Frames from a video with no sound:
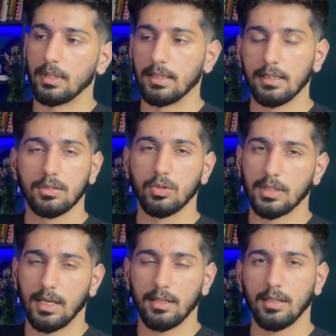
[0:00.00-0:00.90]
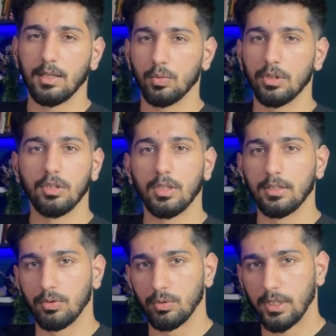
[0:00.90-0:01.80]
and this goes hand in hand with your
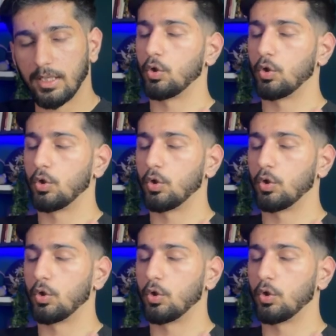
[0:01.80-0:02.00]
click-through rate.